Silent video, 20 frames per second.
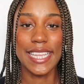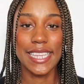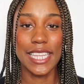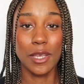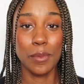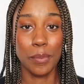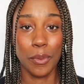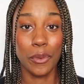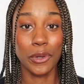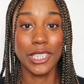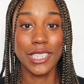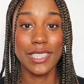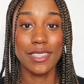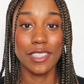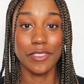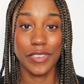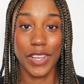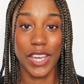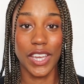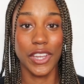the
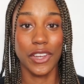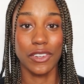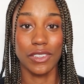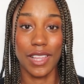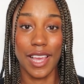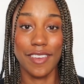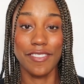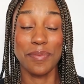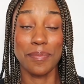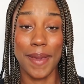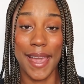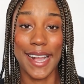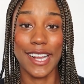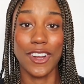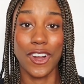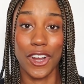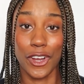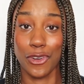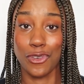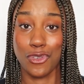importance of getting your life
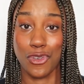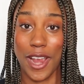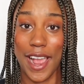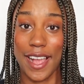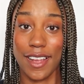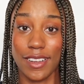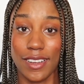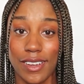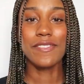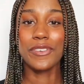back on track.